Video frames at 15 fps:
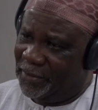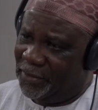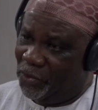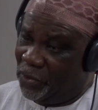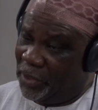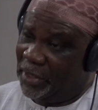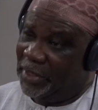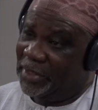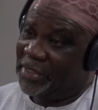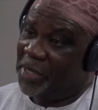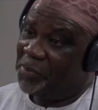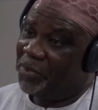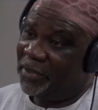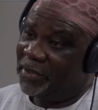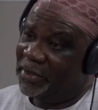You can
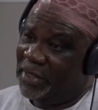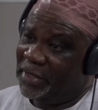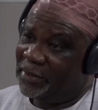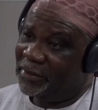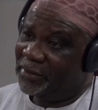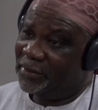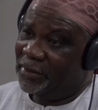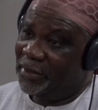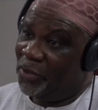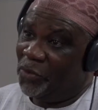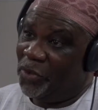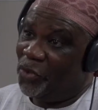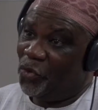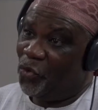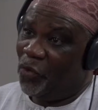interpret that the
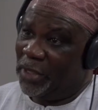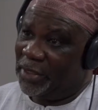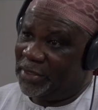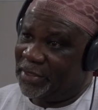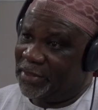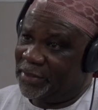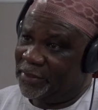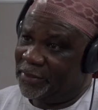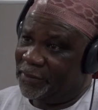way you want.